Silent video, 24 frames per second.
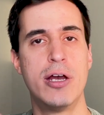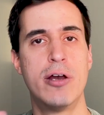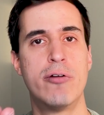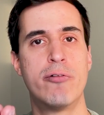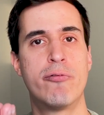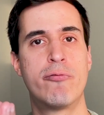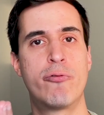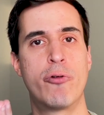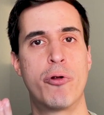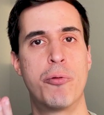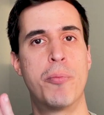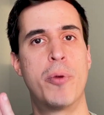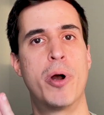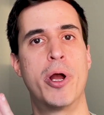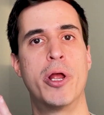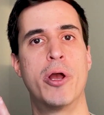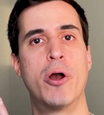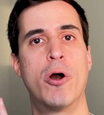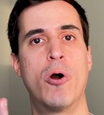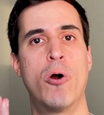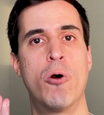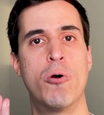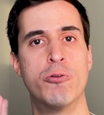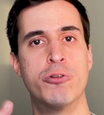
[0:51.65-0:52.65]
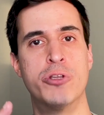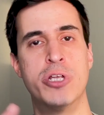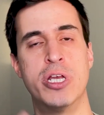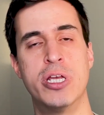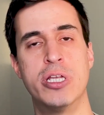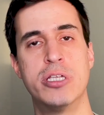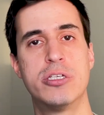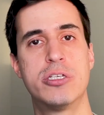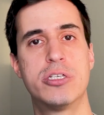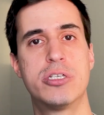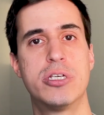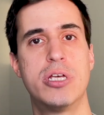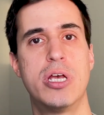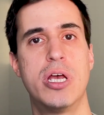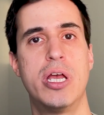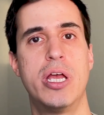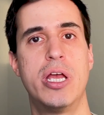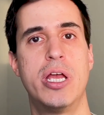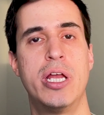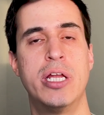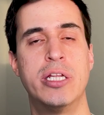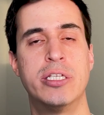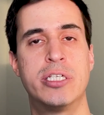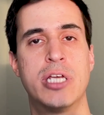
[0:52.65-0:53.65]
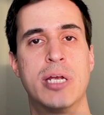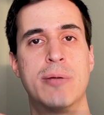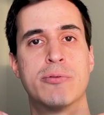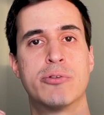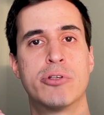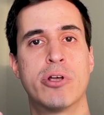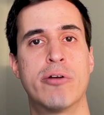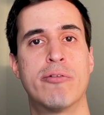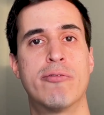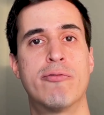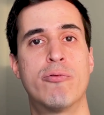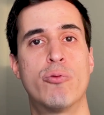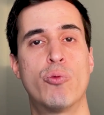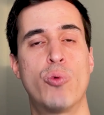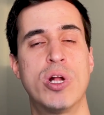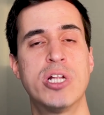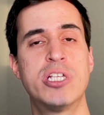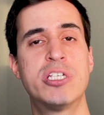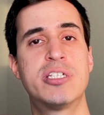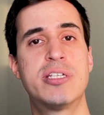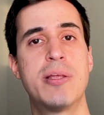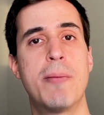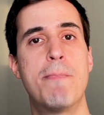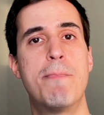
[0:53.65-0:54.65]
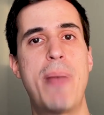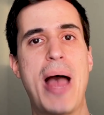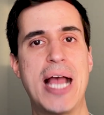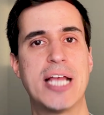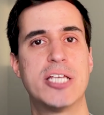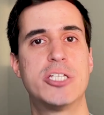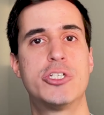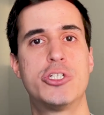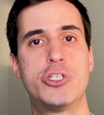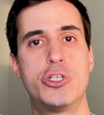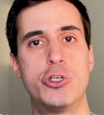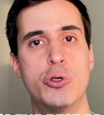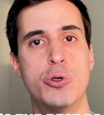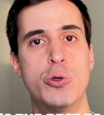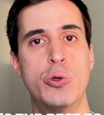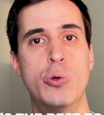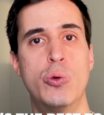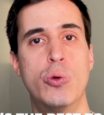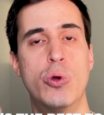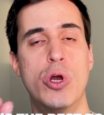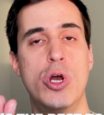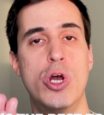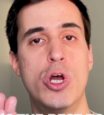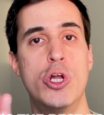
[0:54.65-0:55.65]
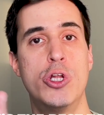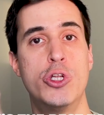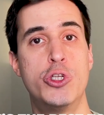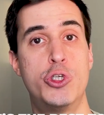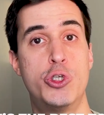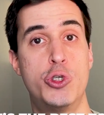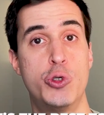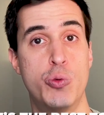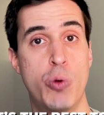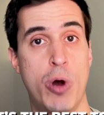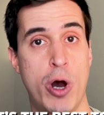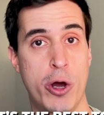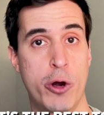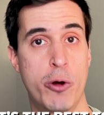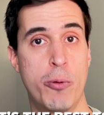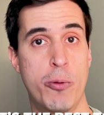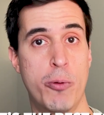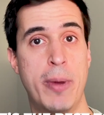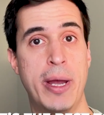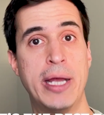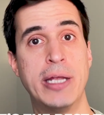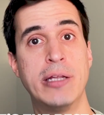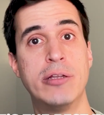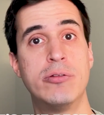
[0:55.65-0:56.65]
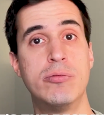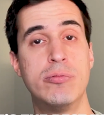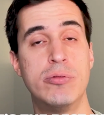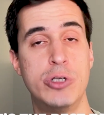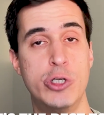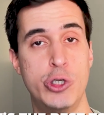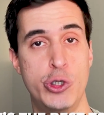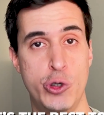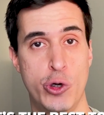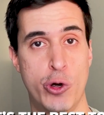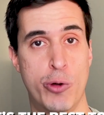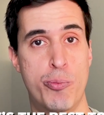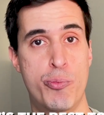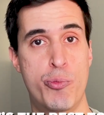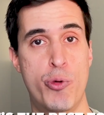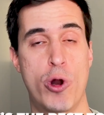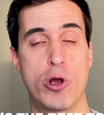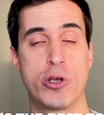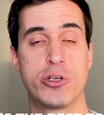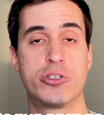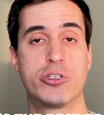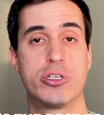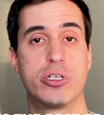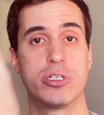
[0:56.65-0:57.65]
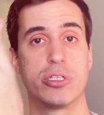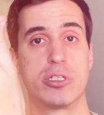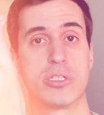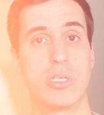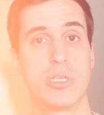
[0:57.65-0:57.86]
from my audience in terms of what's the best tool to automate your process,